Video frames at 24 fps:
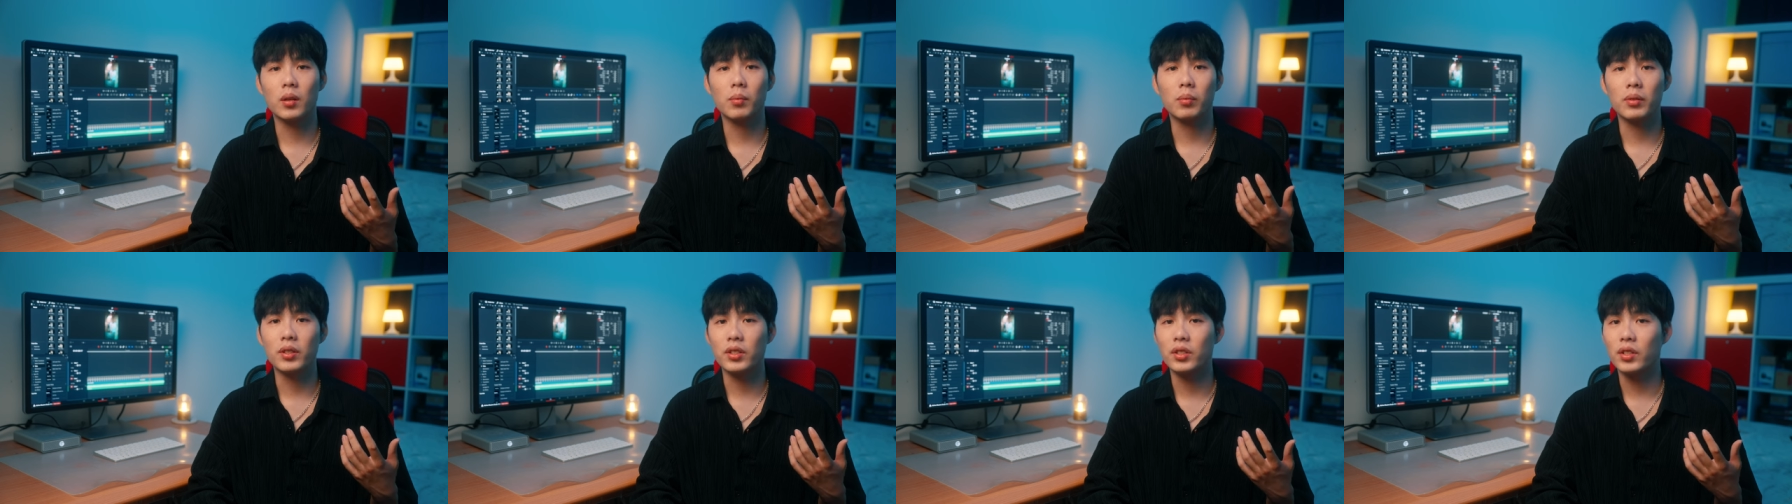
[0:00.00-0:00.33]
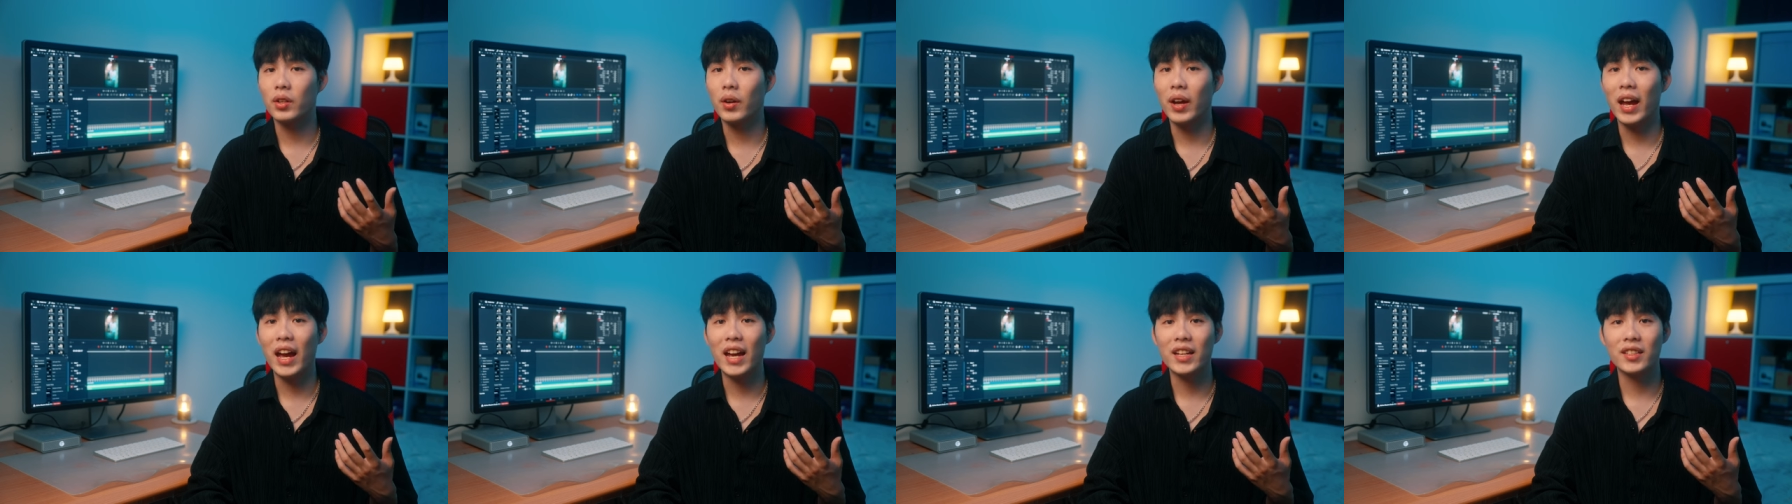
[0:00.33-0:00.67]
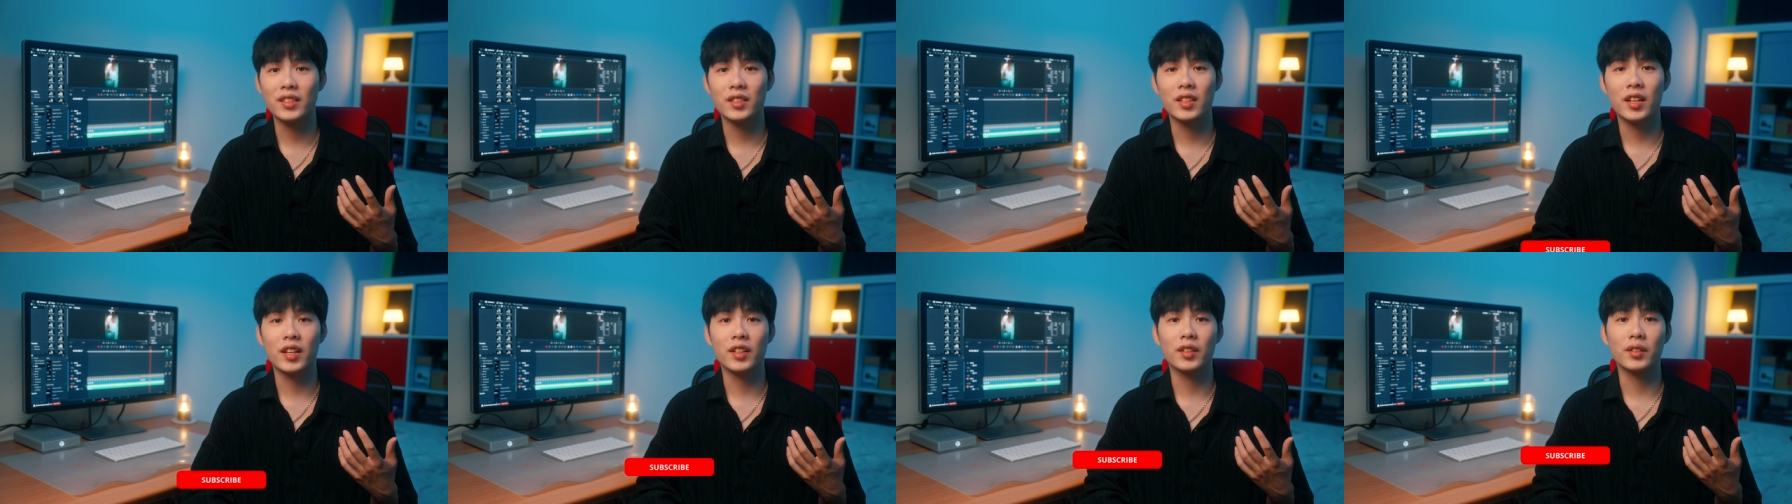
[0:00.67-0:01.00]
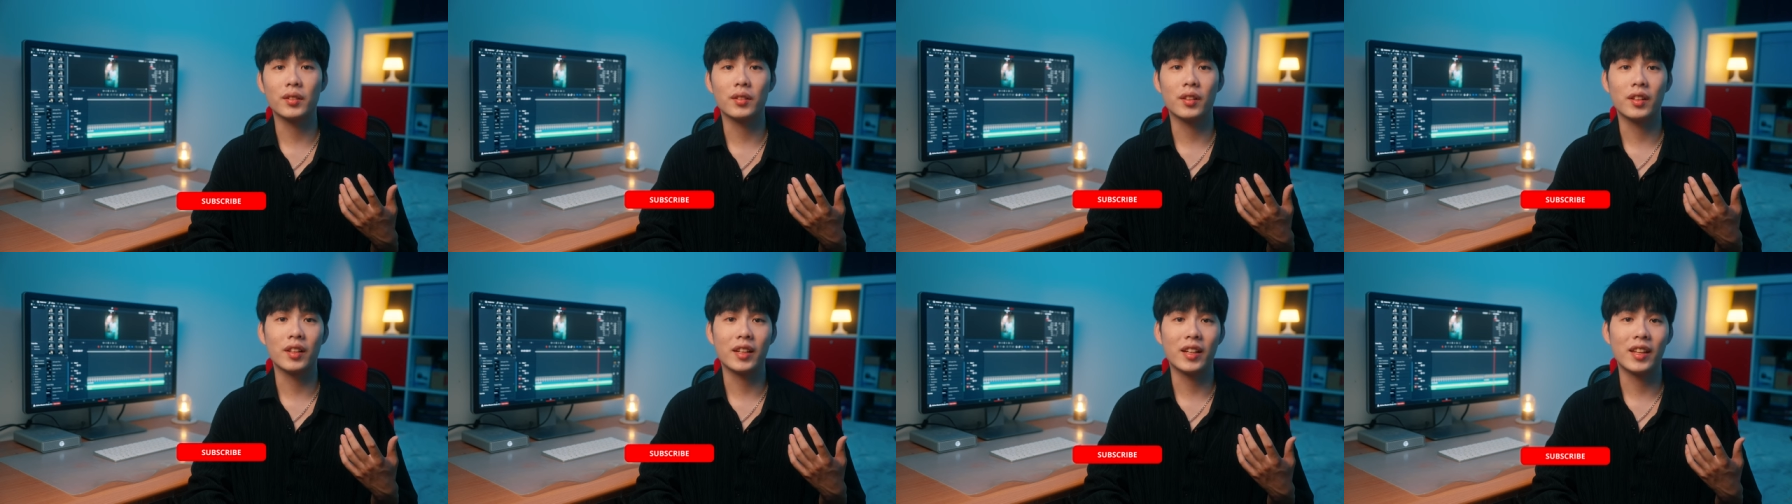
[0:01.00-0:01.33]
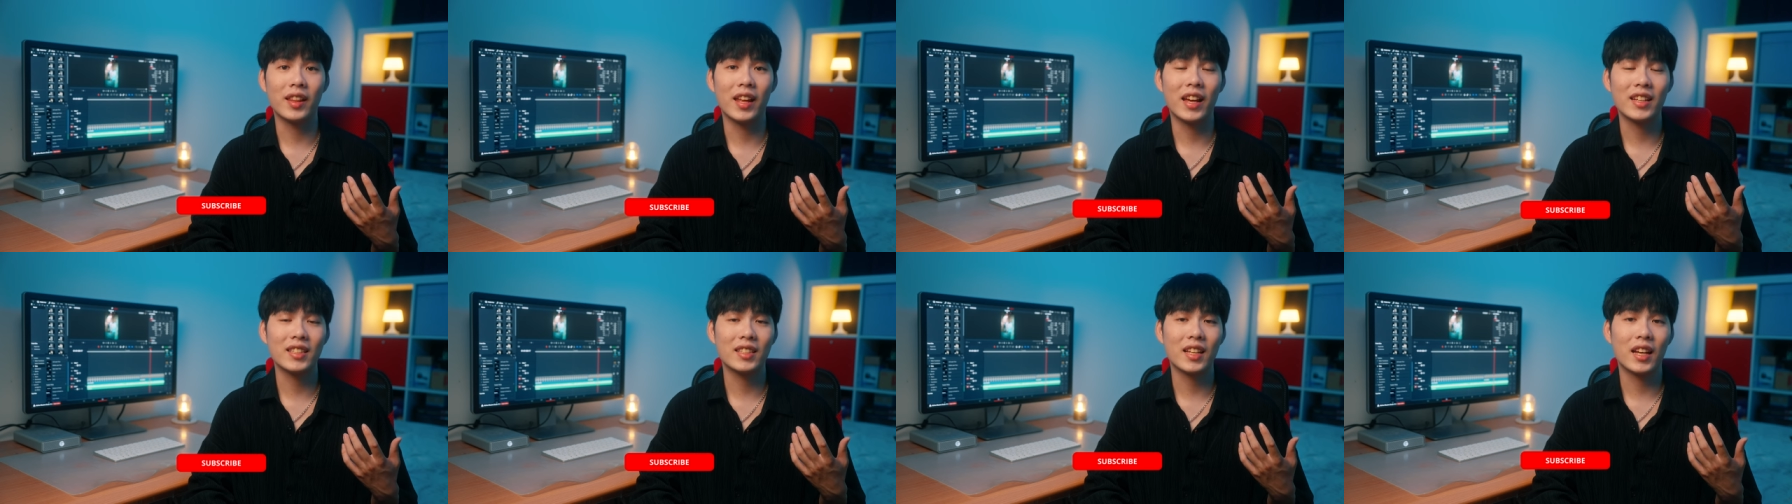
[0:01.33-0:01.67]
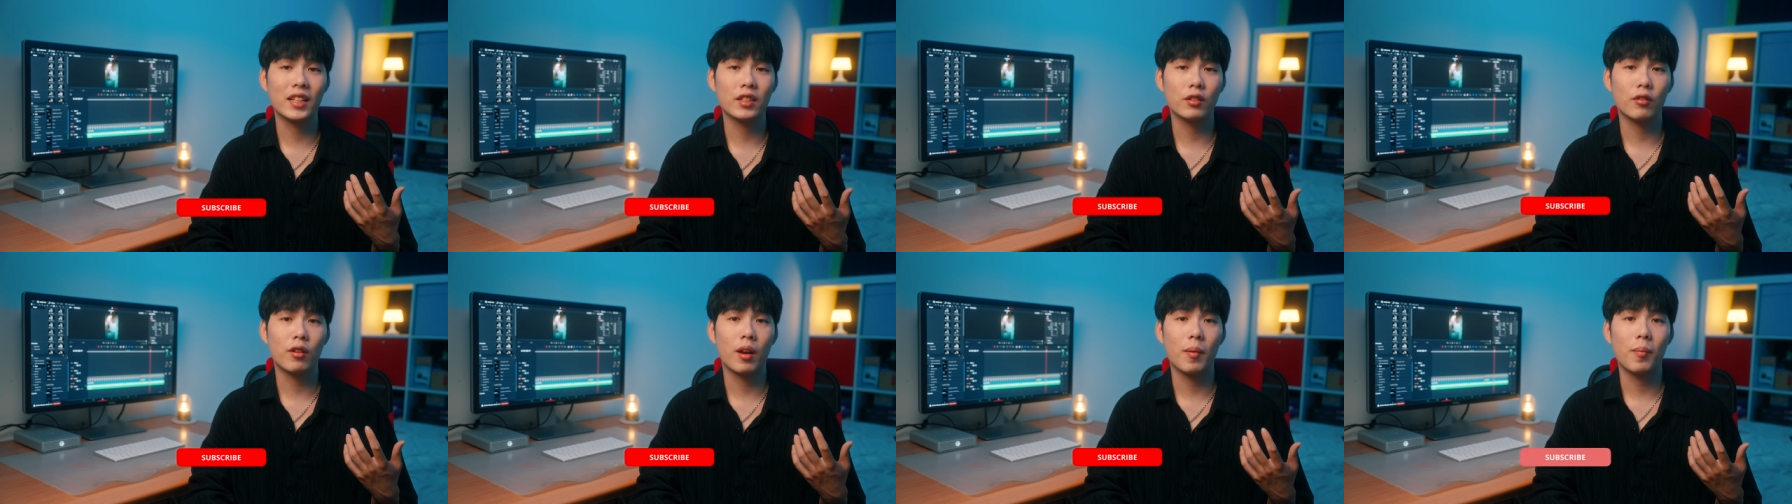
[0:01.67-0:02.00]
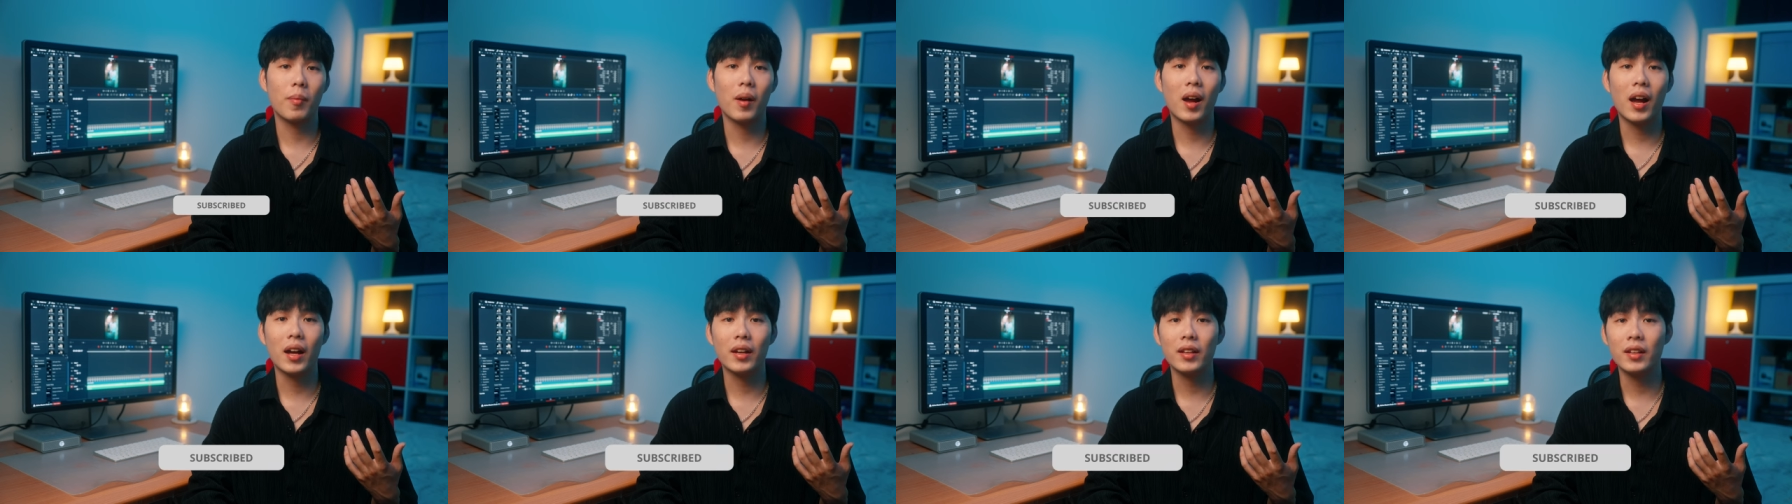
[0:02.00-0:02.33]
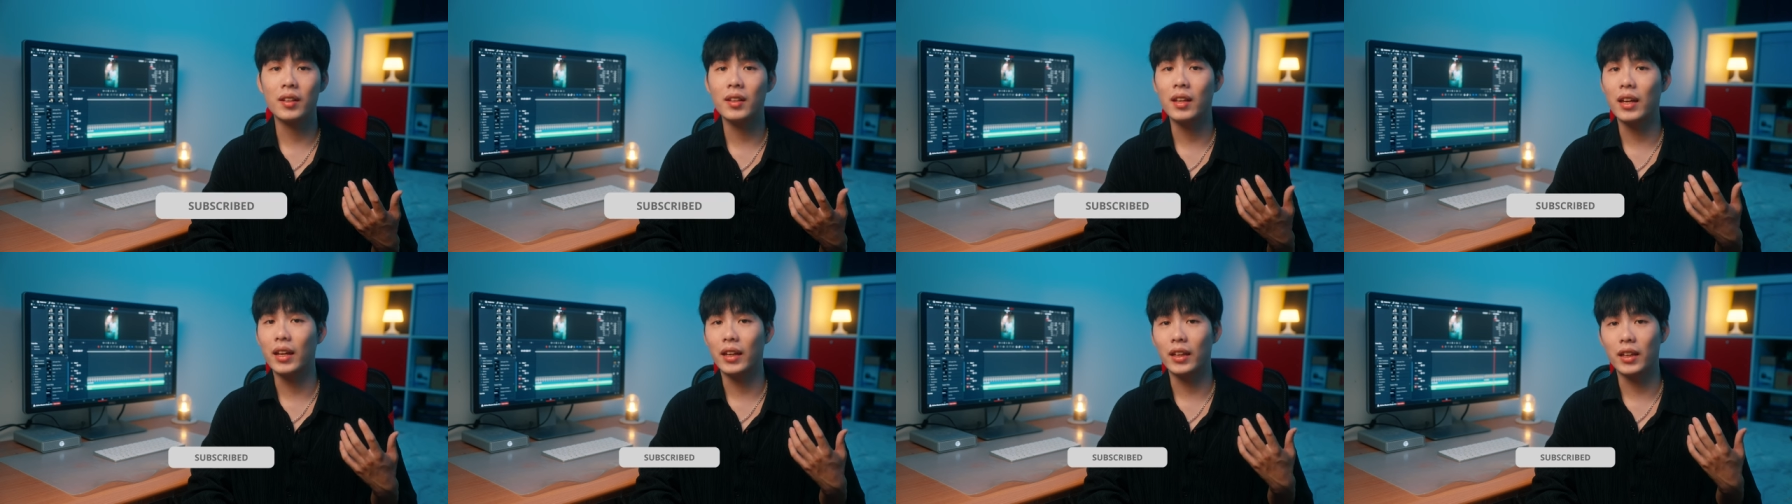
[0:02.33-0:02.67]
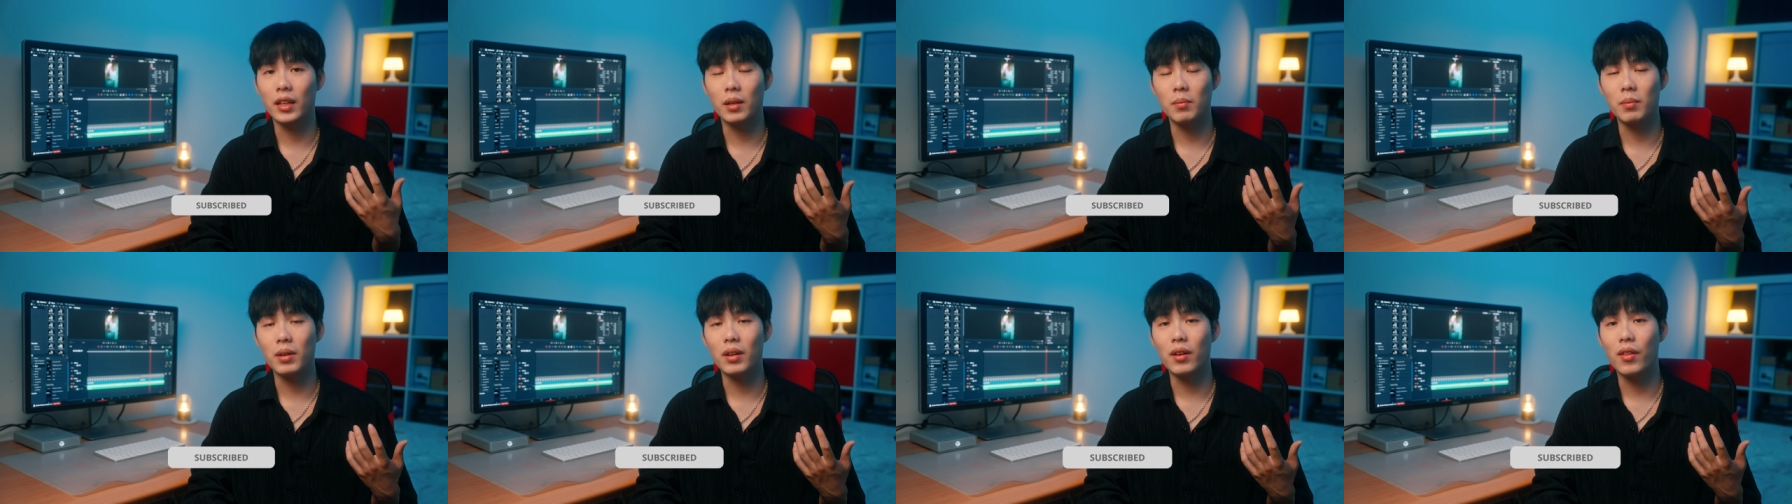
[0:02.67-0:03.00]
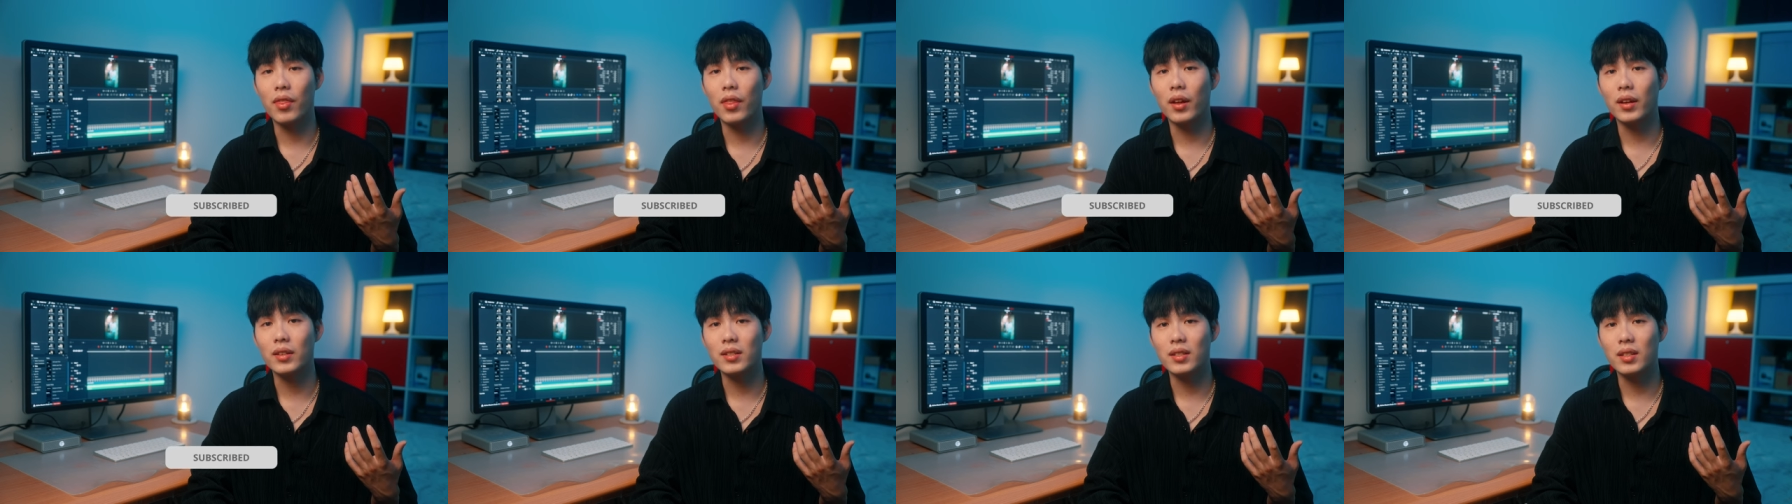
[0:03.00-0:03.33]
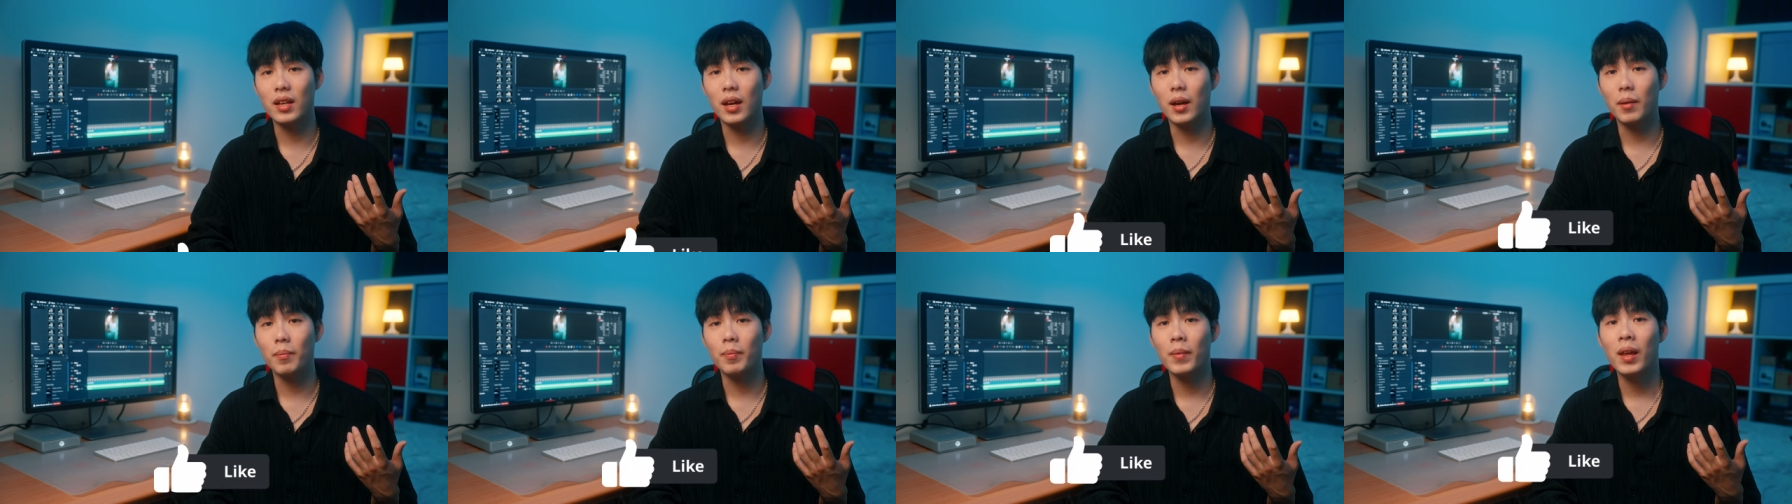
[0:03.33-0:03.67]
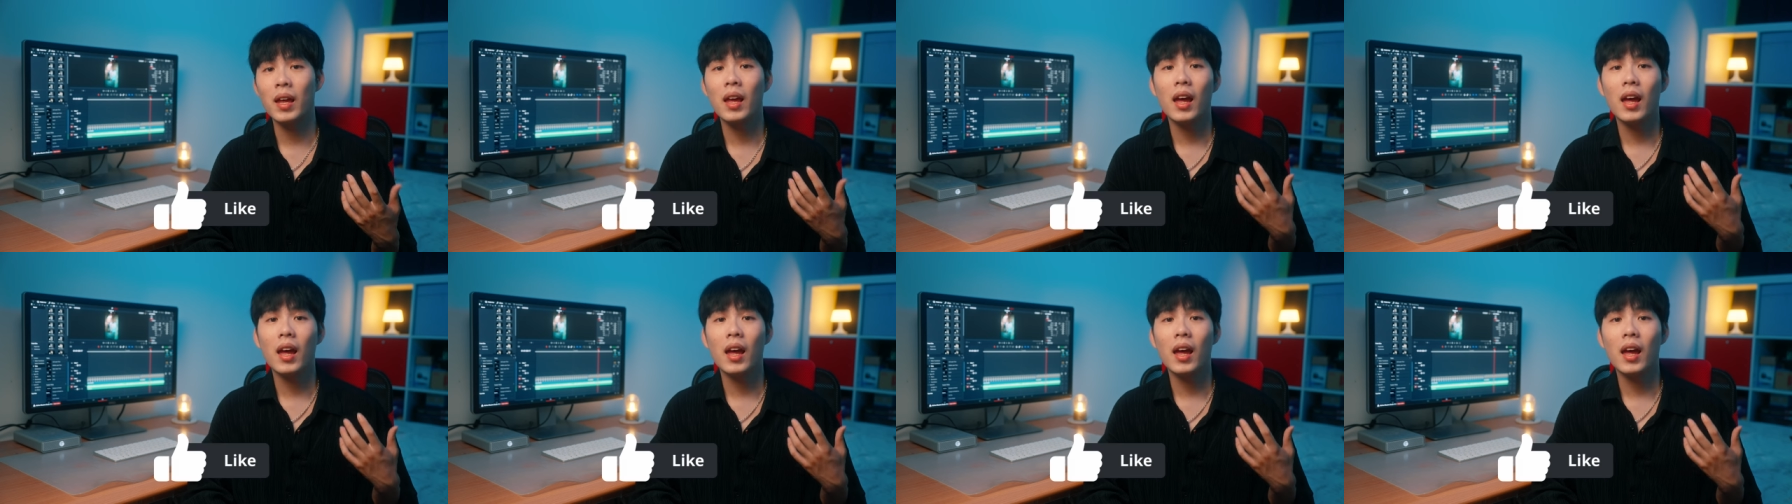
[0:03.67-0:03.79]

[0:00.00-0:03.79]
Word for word: please don't hesitate to click that subscribe button and give me a thumbs up.